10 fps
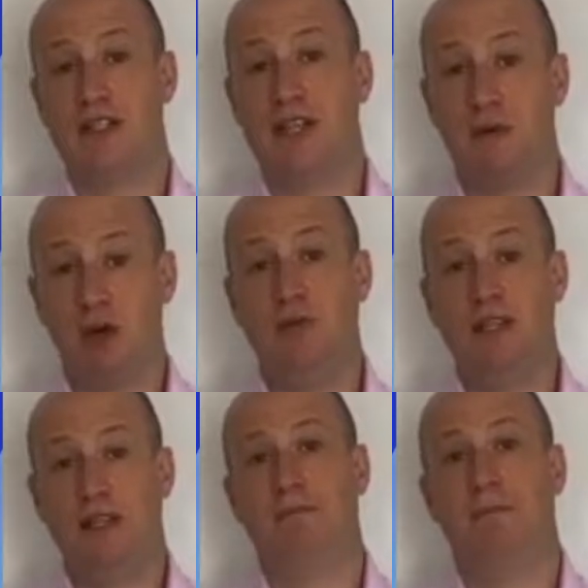And there will be
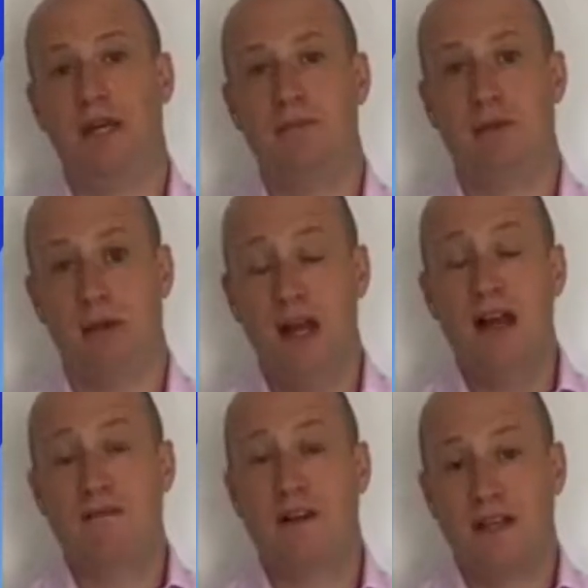some people
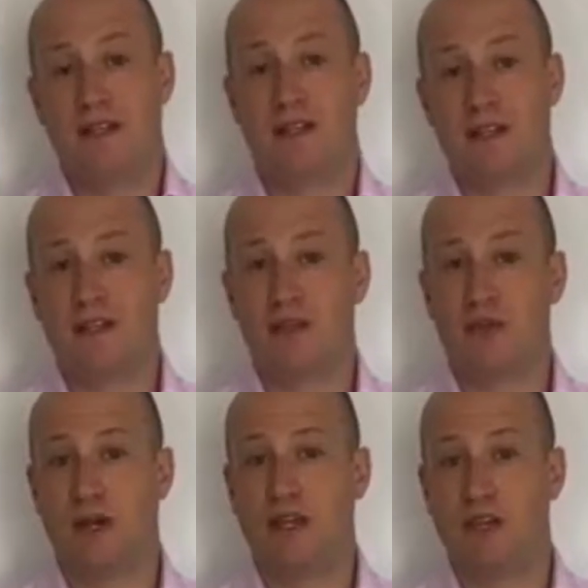facing a
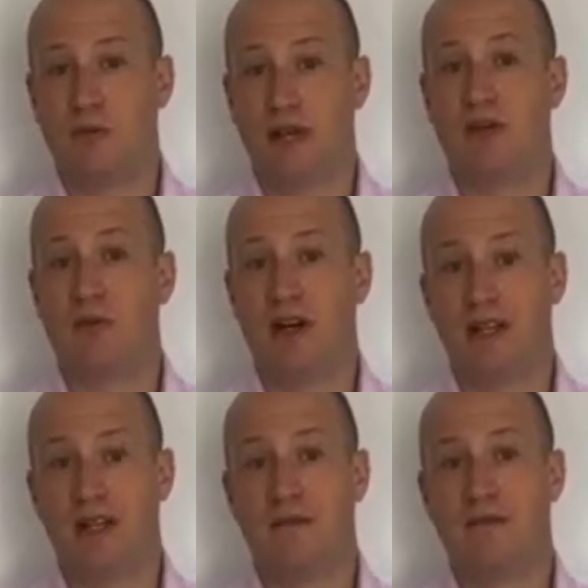situation where the right
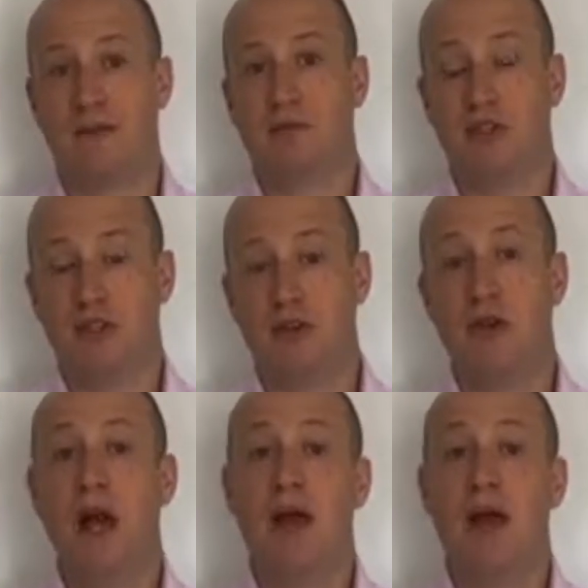thing for them to do